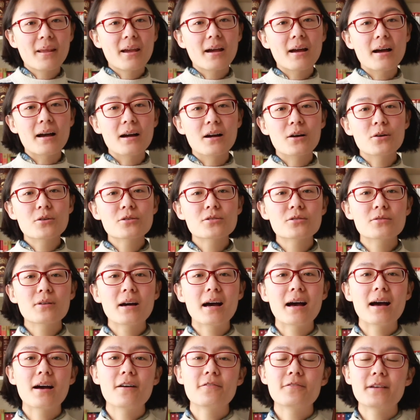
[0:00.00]
I also
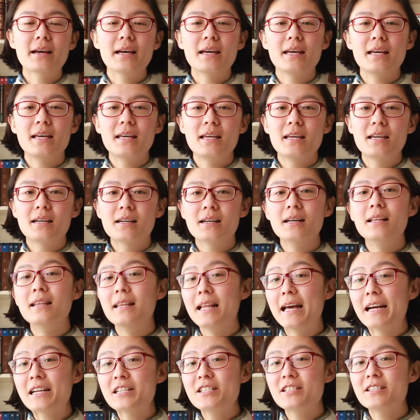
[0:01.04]
have a
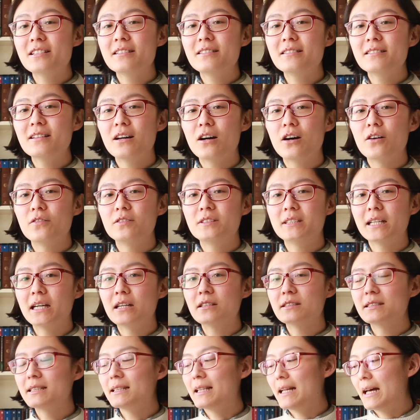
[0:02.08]
collection of
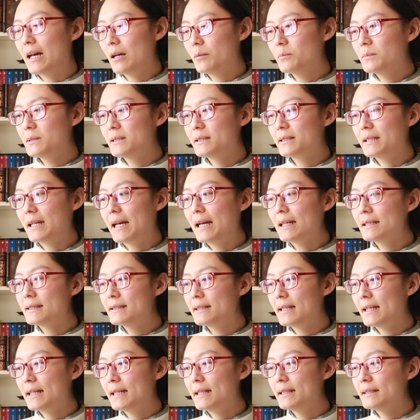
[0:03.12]
Charles Lamb's
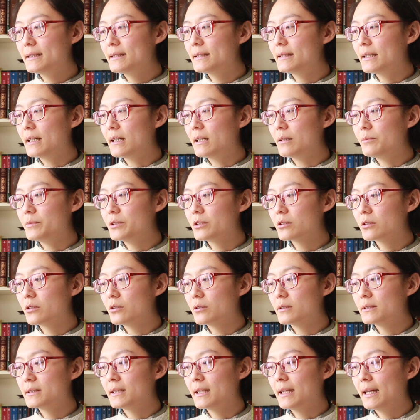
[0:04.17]
essays. It's
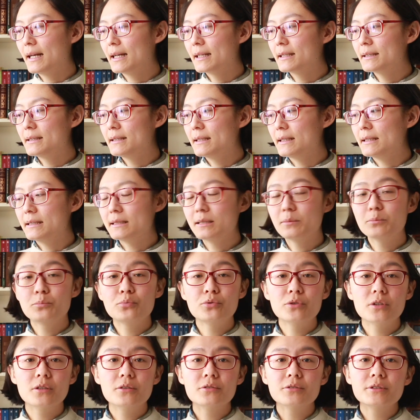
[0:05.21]
called Selected
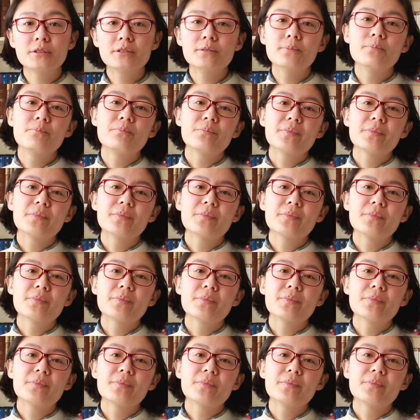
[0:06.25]
Prose.